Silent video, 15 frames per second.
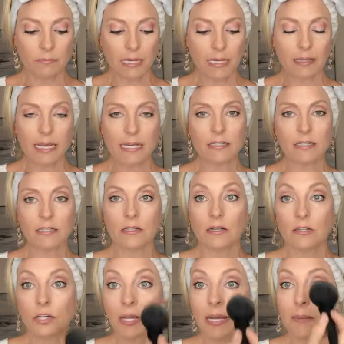make it last as long
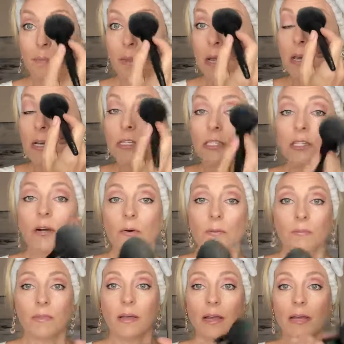as you can so
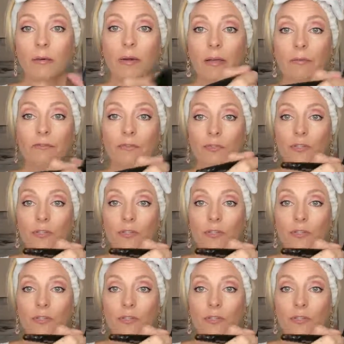I went